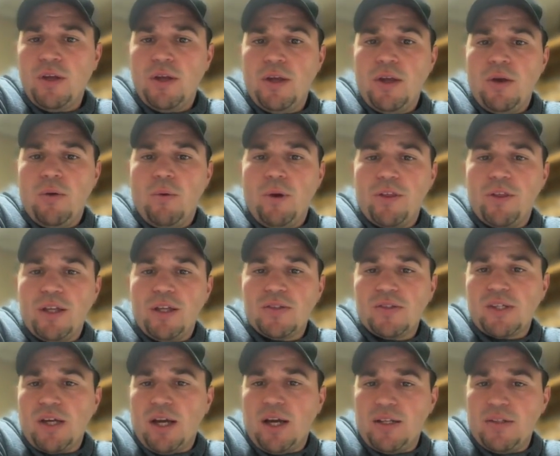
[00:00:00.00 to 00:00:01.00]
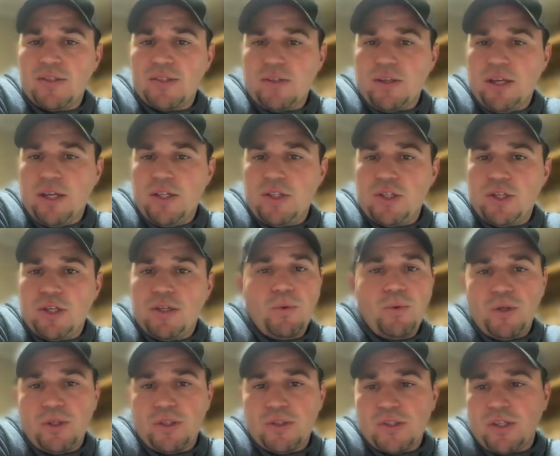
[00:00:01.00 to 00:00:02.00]
Within sod installation,
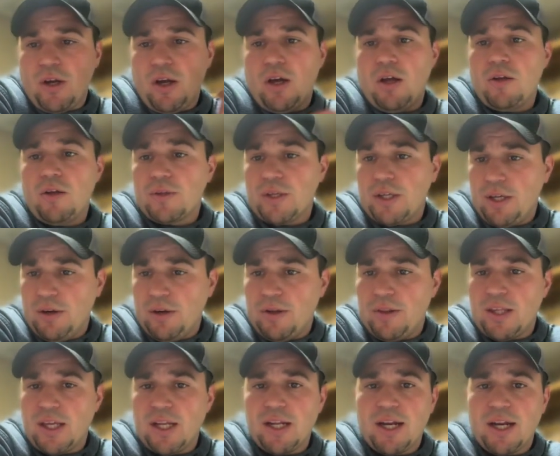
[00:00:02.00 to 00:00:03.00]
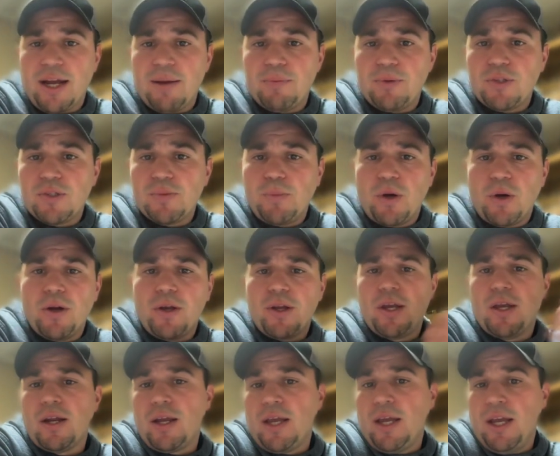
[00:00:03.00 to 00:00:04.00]
we'll install here in the Indianapolis
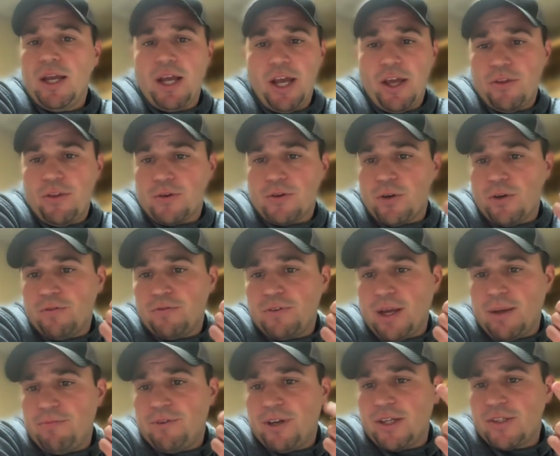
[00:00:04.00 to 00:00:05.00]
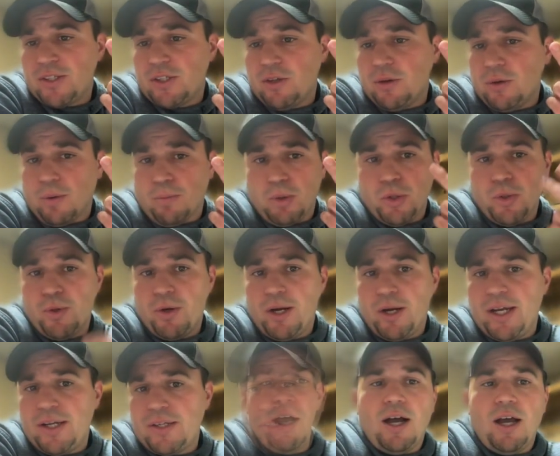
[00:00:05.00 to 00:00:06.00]
market either turf type fescue or
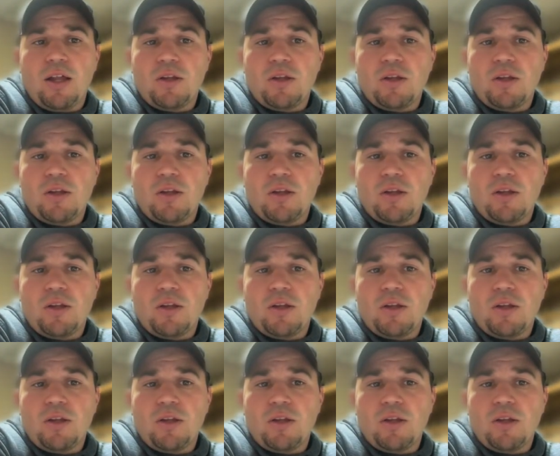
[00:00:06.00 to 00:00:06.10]
bluegrass,